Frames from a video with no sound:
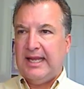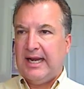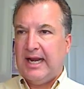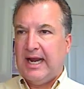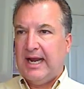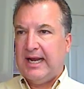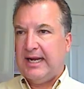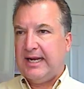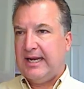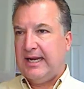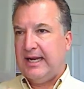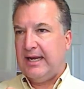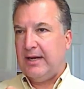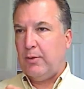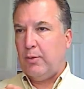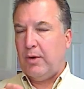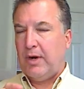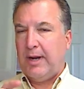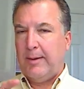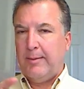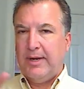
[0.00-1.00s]
then I
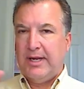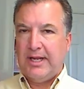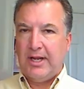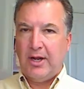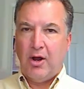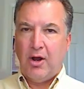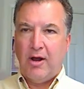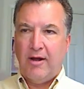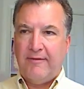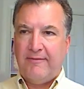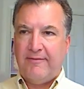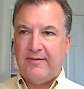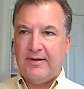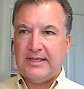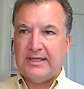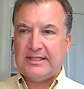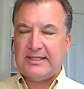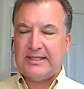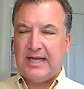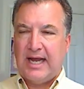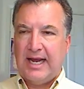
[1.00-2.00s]
can, when I'm in the
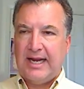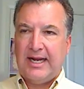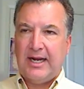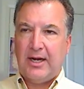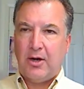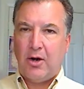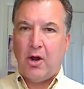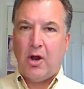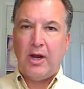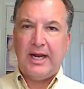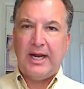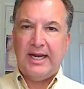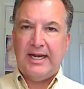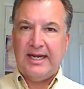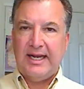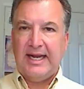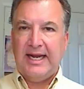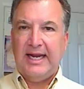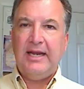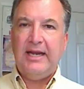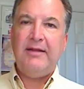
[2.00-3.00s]
office, I can log
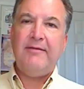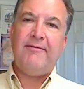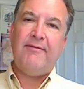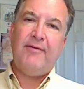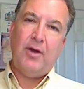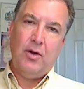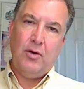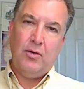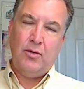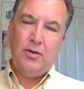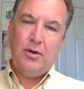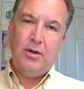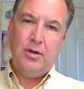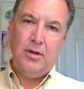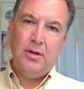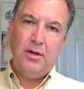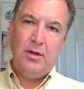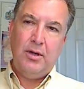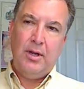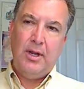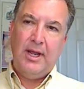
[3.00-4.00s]
into any phone
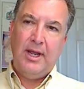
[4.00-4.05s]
